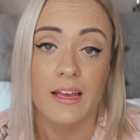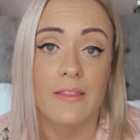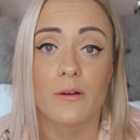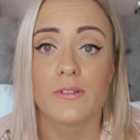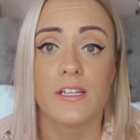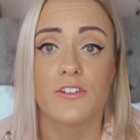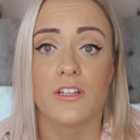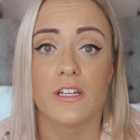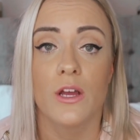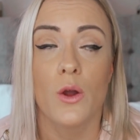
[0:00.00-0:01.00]
and that was
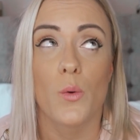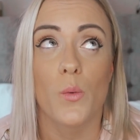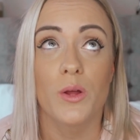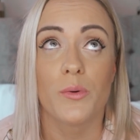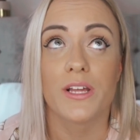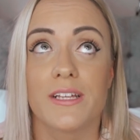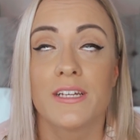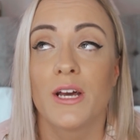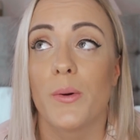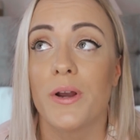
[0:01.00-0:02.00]
literally what I wanted,
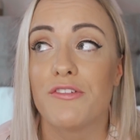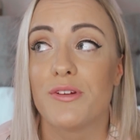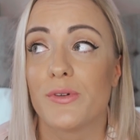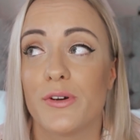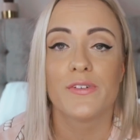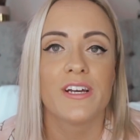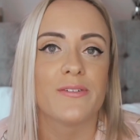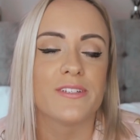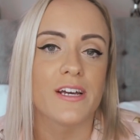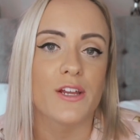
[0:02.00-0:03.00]
what I dreamed of,
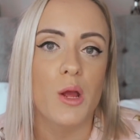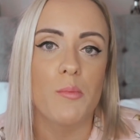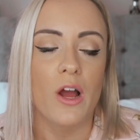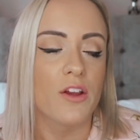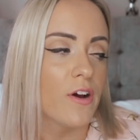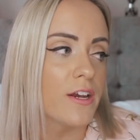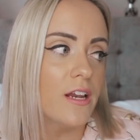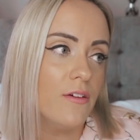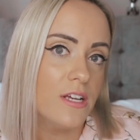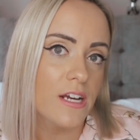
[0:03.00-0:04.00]
was that I'd hope I'd find a
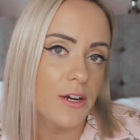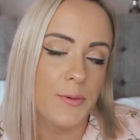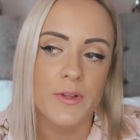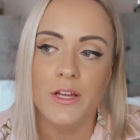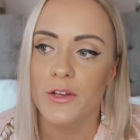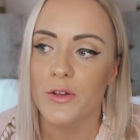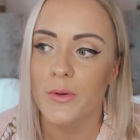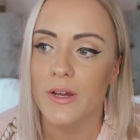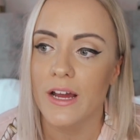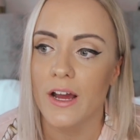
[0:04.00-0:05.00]
lovely girl
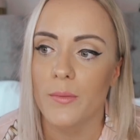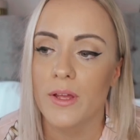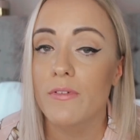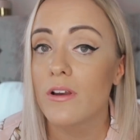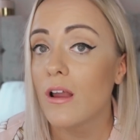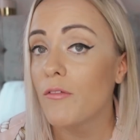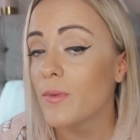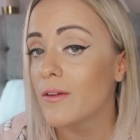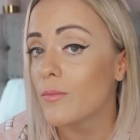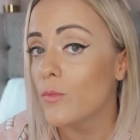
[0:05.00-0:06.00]
who even loved
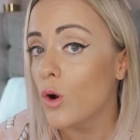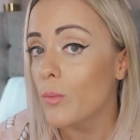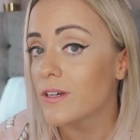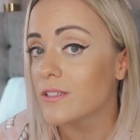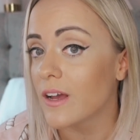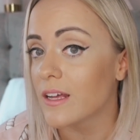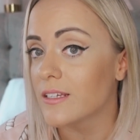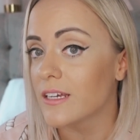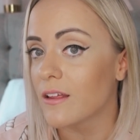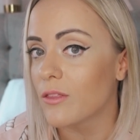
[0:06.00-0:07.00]
me even more because of
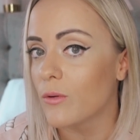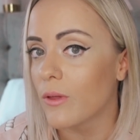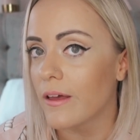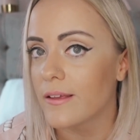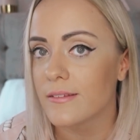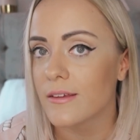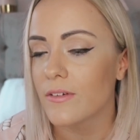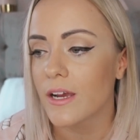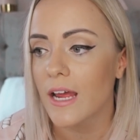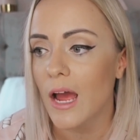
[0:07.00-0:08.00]
Handy, and I thought that is
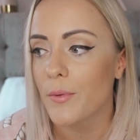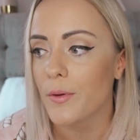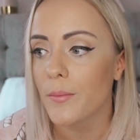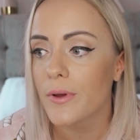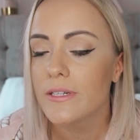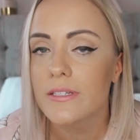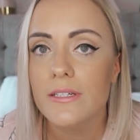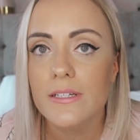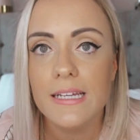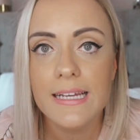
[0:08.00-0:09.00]
never going to happen, but
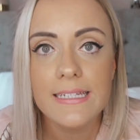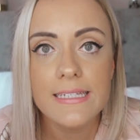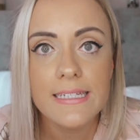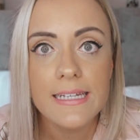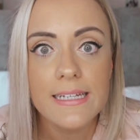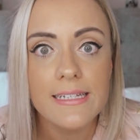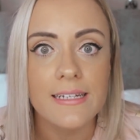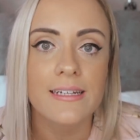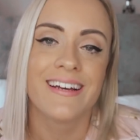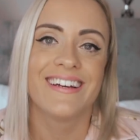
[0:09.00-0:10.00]
it did,
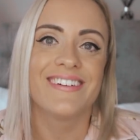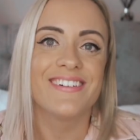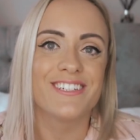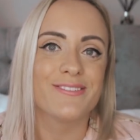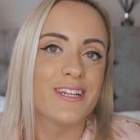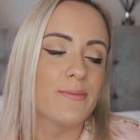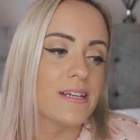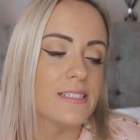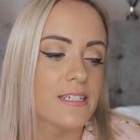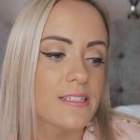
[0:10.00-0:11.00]
which is really
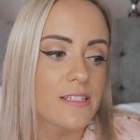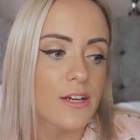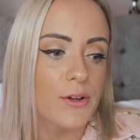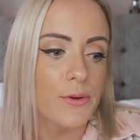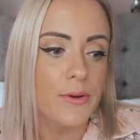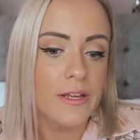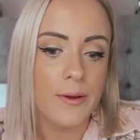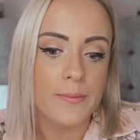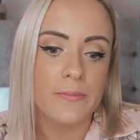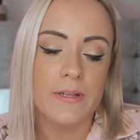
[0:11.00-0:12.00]
amazing. So
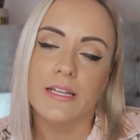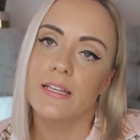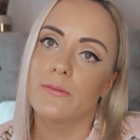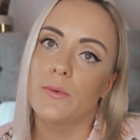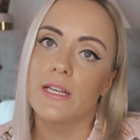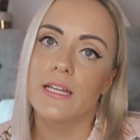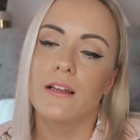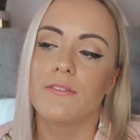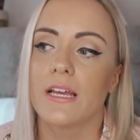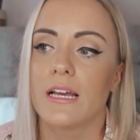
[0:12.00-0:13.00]
yeah, in Whitney
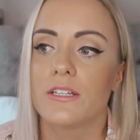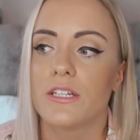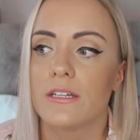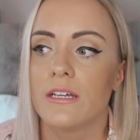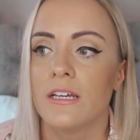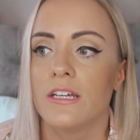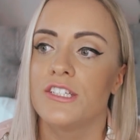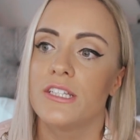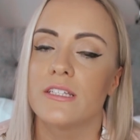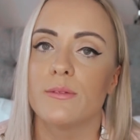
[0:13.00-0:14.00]
loving Handy,
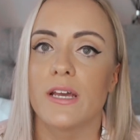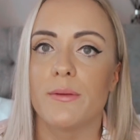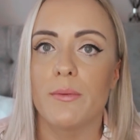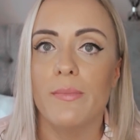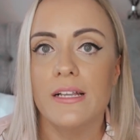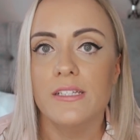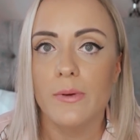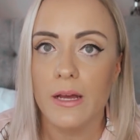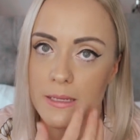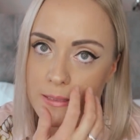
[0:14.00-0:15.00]
she thinks it's made me a better
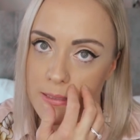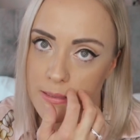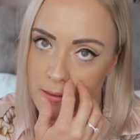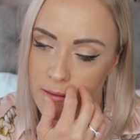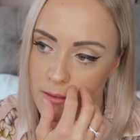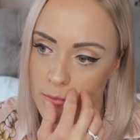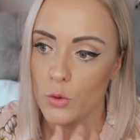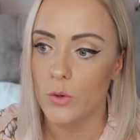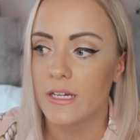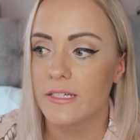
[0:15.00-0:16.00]
person,
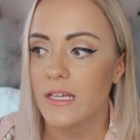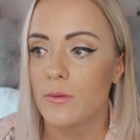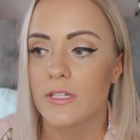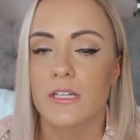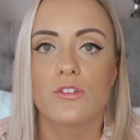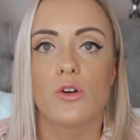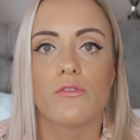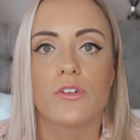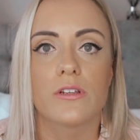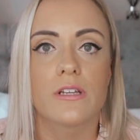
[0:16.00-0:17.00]
more accepting,
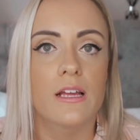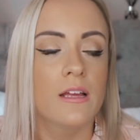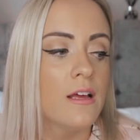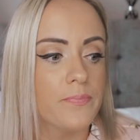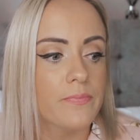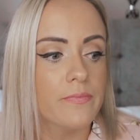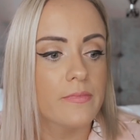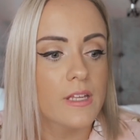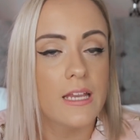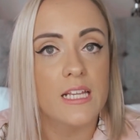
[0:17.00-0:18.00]
tolerant,
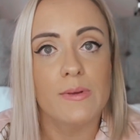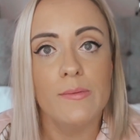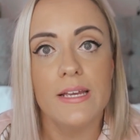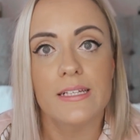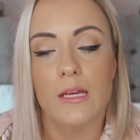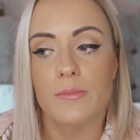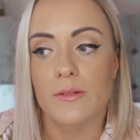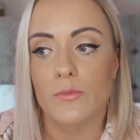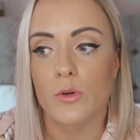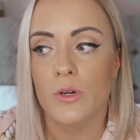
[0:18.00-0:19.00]
and it's made me accept
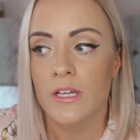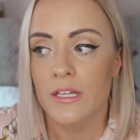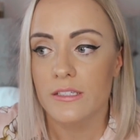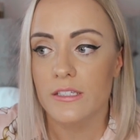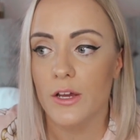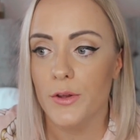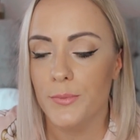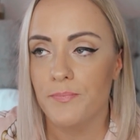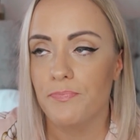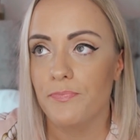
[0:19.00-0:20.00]
it more.
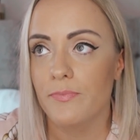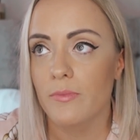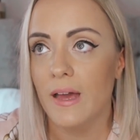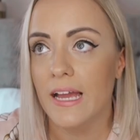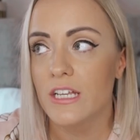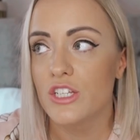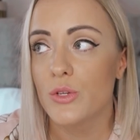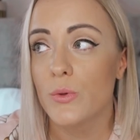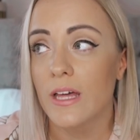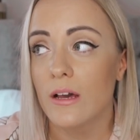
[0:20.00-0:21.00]
So back in
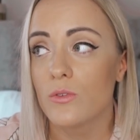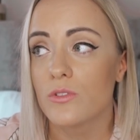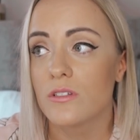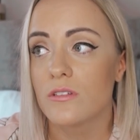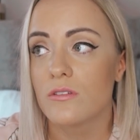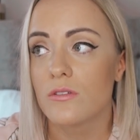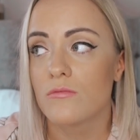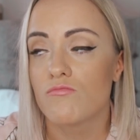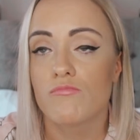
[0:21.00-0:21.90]
2011,